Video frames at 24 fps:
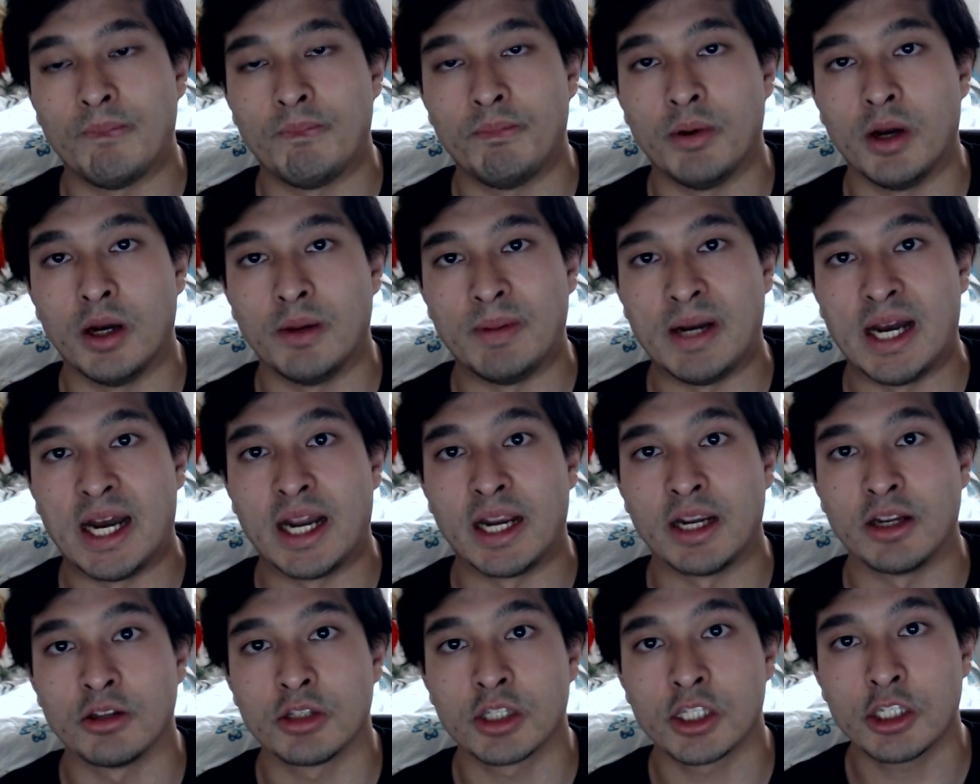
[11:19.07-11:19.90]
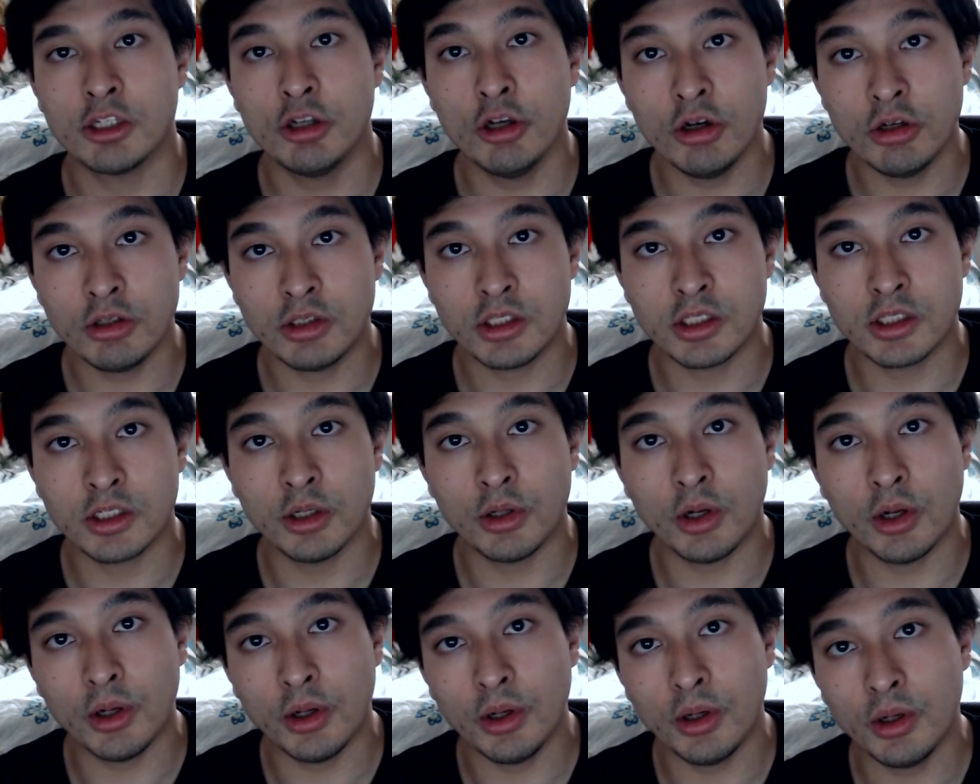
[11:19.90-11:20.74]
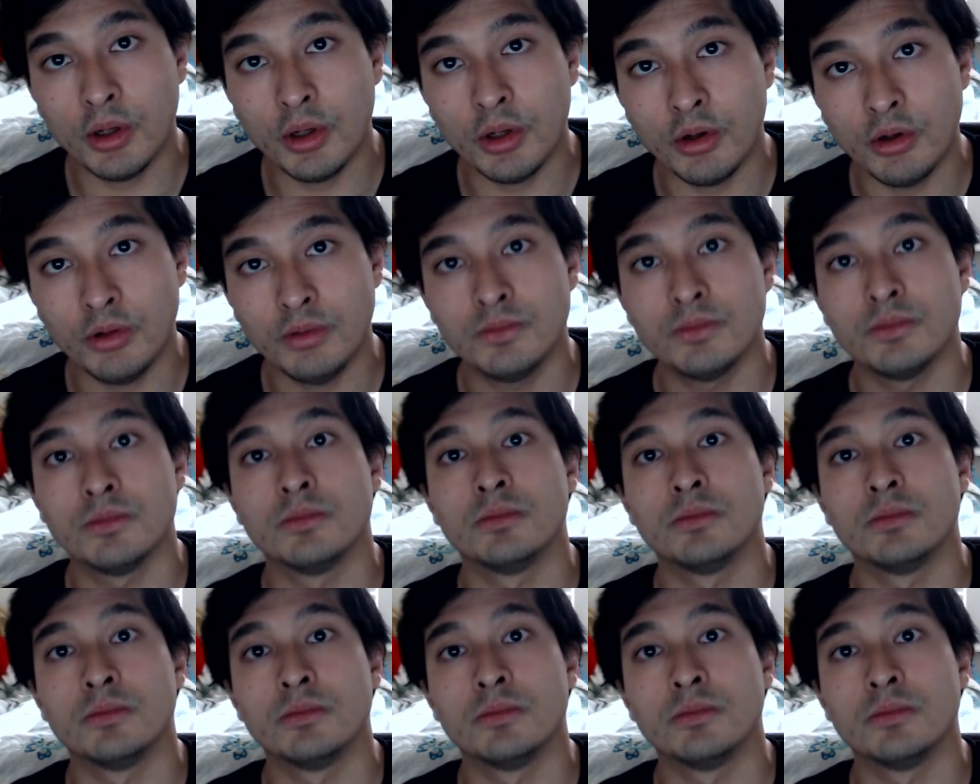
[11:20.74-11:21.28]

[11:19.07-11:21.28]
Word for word: Bye bye. Ta-ta-da!